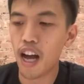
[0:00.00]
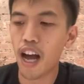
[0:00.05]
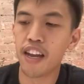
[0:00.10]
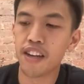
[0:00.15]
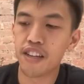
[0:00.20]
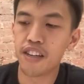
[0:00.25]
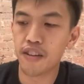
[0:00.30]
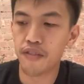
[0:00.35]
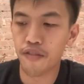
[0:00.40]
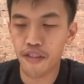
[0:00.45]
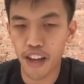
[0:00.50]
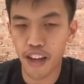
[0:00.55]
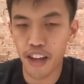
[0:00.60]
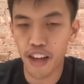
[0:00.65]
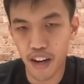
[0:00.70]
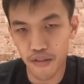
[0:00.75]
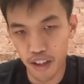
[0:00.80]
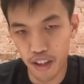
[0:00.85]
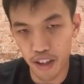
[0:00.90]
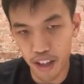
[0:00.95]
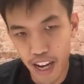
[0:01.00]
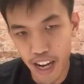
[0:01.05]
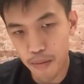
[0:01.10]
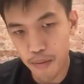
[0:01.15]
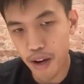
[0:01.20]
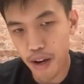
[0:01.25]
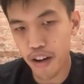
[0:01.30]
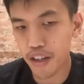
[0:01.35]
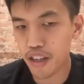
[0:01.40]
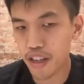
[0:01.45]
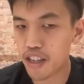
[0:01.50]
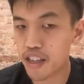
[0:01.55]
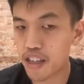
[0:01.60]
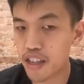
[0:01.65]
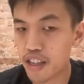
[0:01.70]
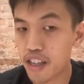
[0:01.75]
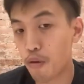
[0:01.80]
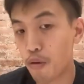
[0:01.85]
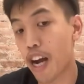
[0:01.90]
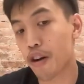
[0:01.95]
And if they ever lie about it,
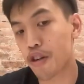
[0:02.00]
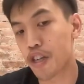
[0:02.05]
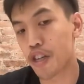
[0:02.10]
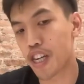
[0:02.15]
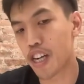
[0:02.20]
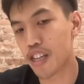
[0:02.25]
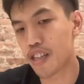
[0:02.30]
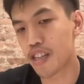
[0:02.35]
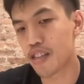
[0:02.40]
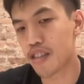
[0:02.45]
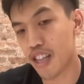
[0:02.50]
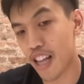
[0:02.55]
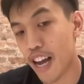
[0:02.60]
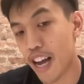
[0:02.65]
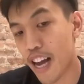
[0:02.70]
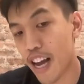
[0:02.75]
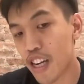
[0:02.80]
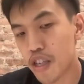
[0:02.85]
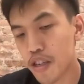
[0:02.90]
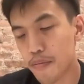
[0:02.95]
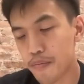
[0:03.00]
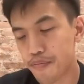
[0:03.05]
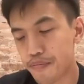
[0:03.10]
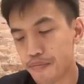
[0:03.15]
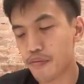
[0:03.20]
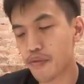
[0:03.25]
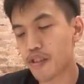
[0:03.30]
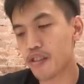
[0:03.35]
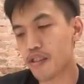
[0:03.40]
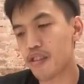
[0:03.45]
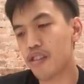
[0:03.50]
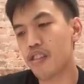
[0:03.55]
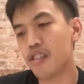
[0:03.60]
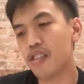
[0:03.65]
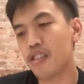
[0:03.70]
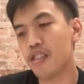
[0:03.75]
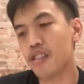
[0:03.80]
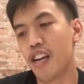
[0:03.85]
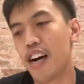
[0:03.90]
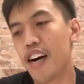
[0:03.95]
they would actually get slashed.
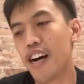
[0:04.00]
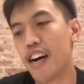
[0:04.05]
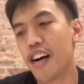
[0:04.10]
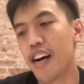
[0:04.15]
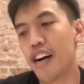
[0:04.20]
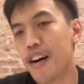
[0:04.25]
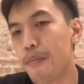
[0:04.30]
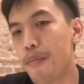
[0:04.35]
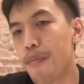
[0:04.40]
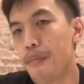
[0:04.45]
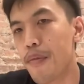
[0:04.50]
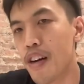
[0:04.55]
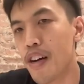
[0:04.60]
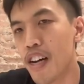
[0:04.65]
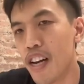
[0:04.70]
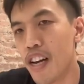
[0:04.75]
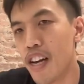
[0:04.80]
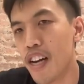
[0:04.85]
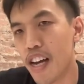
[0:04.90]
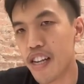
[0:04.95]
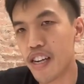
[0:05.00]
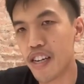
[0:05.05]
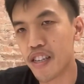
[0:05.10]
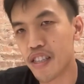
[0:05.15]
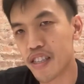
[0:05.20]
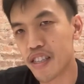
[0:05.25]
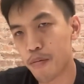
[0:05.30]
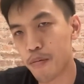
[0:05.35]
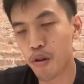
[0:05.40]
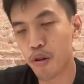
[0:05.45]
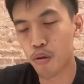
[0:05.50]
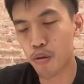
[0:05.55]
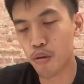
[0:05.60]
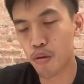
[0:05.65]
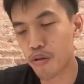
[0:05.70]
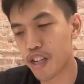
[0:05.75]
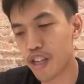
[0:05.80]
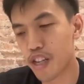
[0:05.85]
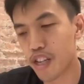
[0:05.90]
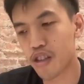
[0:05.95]
And there's a
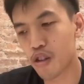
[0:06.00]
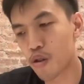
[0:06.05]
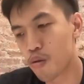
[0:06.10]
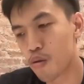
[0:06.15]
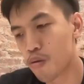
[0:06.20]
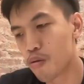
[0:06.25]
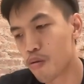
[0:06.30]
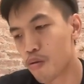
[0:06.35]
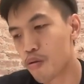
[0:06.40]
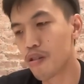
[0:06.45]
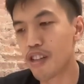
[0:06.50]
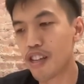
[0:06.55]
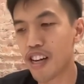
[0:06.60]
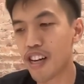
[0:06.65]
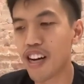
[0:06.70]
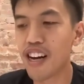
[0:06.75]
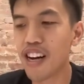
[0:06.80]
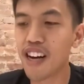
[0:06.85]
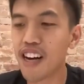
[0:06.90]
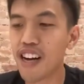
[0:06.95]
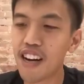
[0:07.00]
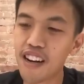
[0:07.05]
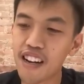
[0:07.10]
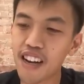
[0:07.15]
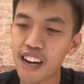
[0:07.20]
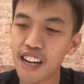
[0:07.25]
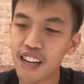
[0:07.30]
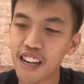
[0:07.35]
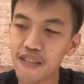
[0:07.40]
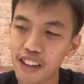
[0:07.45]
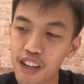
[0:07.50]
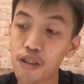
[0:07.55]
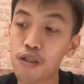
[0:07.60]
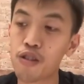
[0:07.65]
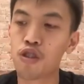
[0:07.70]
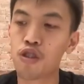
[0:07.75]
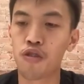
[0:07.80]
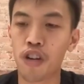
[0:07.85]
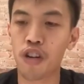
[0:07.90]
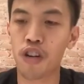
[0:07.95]
cool kind of like
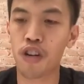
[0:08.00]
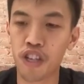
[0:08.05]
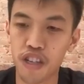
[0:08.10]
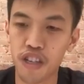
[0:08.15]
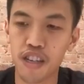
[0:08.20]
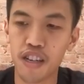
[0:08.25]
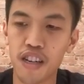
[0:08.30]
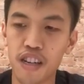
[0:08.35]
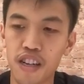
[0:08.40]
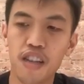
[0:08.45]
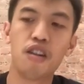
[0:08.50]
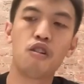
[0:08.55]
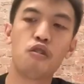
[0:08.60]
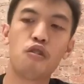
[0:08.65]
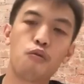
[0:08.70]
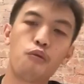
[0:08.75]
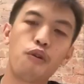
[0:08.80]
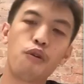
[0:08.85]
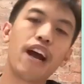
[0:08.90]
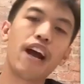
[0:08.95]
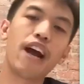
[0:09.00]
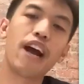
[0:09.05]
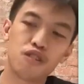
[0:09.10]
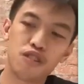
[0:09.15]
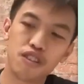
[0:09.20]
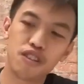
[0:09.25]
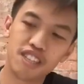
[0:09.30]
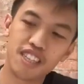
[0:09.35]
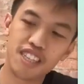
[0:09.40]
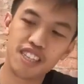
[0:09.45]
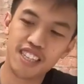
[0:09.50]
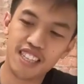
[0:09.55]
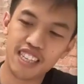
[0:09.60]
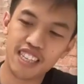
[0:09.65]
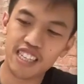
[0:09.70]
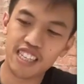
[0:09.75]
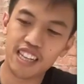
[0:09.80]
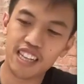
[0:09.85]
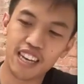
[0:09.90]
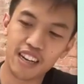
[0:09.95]
construction where actually
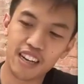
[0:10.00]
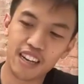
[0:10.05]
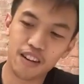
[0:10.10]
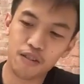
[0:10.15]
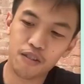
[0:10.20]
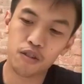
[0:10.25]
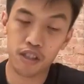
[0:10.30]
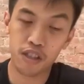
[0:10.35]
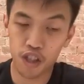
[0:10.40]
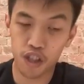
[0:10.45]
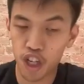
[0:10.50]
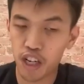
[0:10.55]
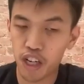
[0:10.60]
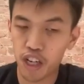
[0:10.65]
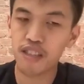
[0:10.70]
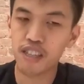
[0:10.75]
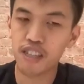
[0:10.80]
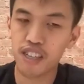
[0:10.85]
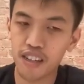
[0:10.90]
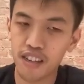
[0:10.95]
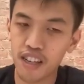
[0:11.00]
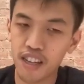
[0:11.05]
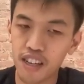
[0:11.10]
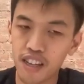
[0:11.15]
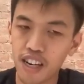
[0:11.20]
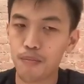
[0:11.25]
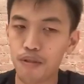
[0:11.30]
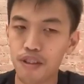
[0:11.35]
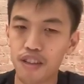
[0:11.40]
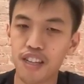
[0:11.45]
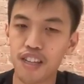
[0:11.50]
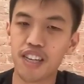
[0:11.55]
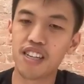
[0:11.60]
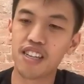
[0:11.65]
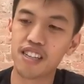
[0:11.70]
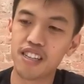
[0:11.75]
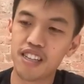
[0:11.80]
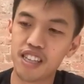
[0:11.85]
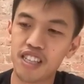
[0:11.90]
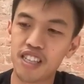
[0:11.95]
there's like, because generally in
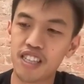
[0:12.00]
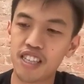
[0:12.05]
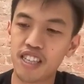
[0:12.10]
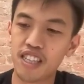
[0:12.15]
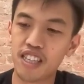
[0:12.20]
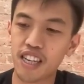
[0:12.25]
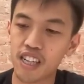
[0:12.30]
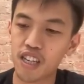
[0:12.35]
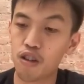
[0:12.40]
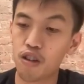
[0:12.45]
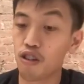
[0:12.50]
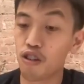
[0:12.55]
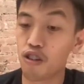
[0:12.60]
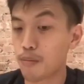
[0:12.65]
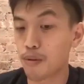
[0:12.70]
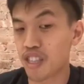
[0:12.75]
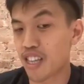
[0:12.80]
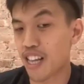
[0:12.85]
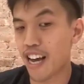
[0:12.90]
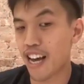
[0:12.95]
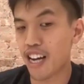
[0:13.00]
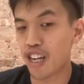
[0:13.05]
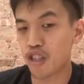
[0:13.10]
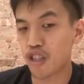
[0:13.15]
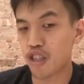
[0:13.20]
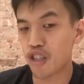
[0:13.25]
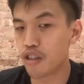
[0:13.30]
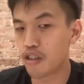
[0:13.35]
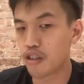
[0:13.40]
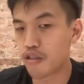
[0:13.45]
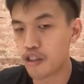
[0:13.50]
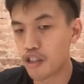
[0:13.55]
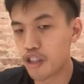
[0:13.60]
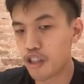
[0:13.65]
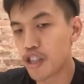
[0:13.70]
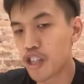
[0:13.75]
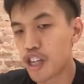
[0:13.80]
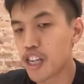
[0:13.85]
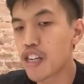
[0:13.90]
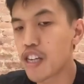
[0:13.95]
Hyperlane, the stake can only be slashed on the
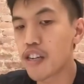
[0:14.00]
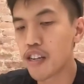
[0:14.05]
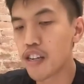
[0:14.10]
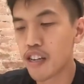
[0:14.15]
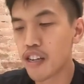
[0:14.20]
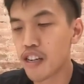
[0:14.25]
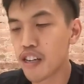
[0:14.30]
origin chain.